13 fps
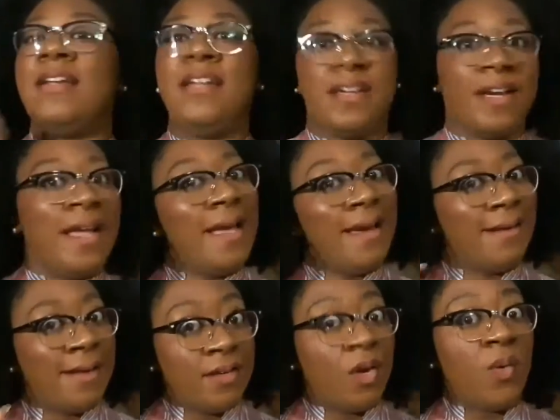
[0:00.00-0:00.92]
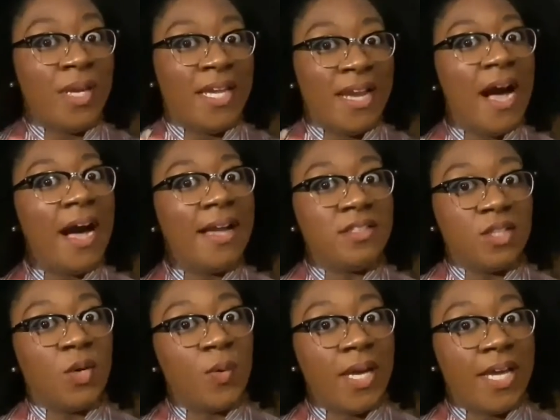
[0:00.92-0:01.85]
in here. And I don't get
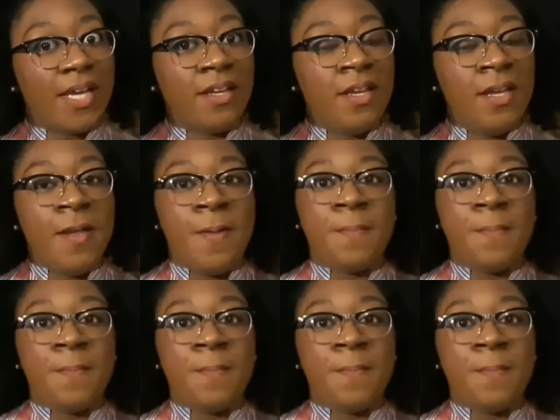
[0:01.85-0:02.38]
hot, okay?